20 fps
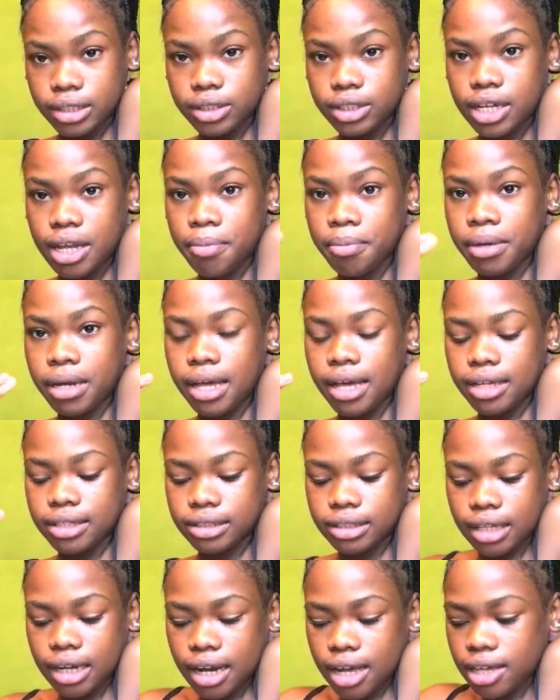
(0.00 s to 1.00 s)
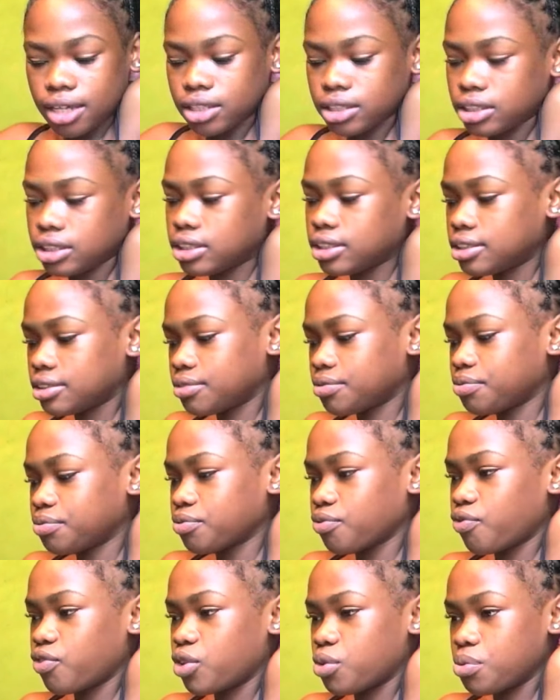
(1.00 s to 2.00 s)
Today I'm my last class
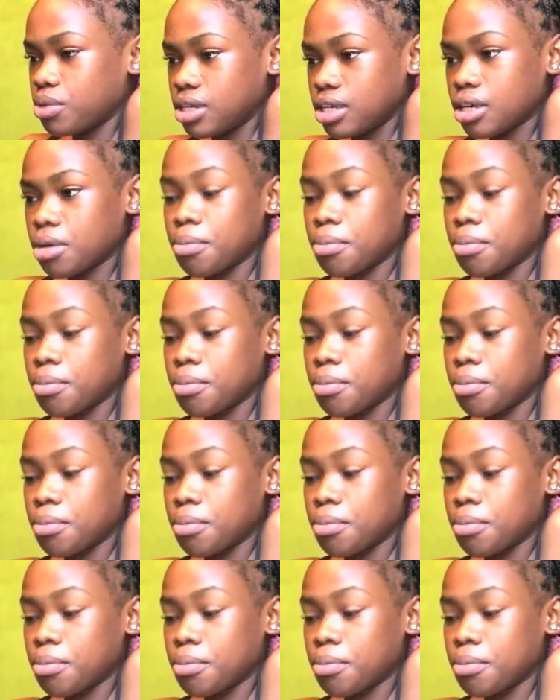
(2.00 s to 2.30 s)
for the week.